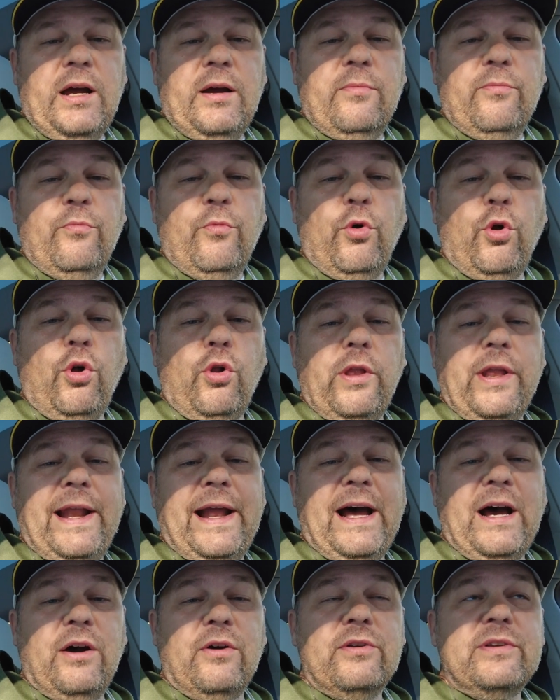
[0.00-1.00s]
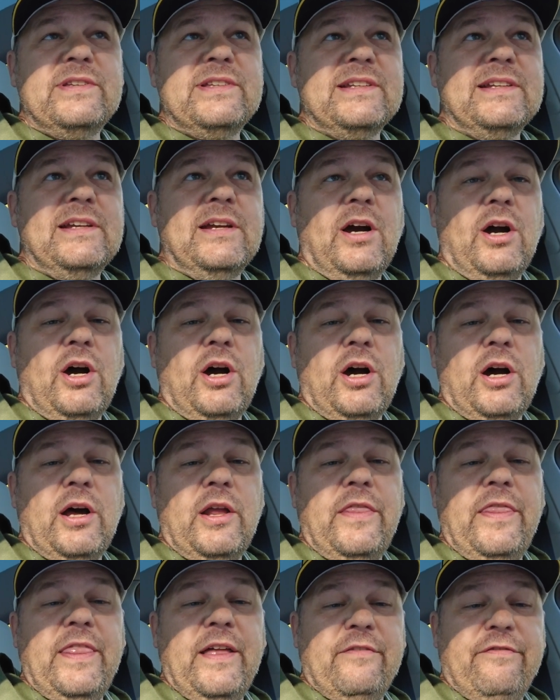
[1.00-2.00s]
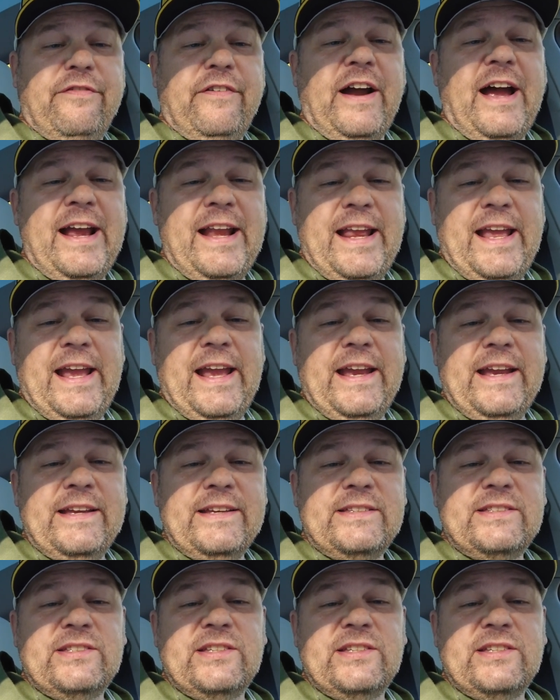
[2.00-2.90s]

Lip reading: roll it out on the Friday